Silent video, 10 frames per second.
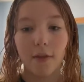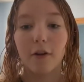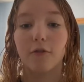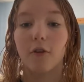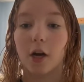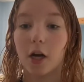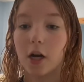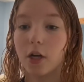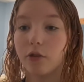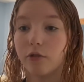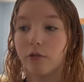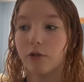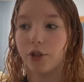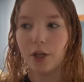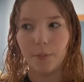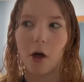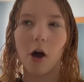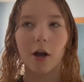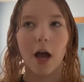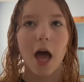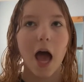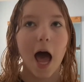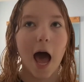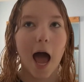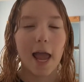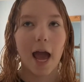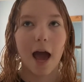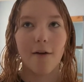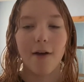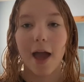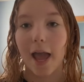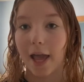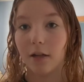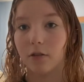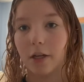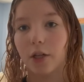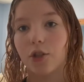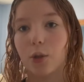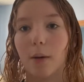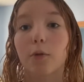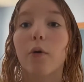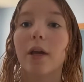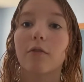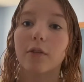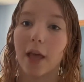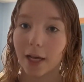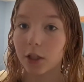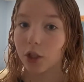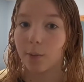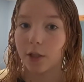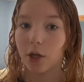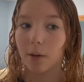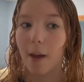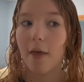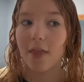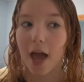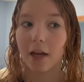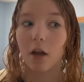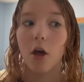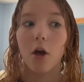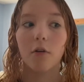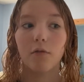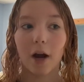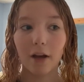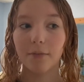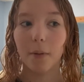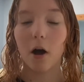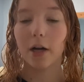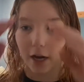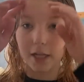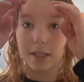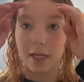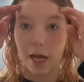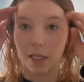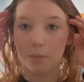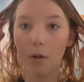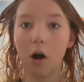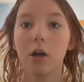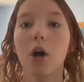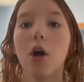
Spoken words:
then for G block, I have English. So I'm going in for the English midterm. And then for F block, it's an ice block.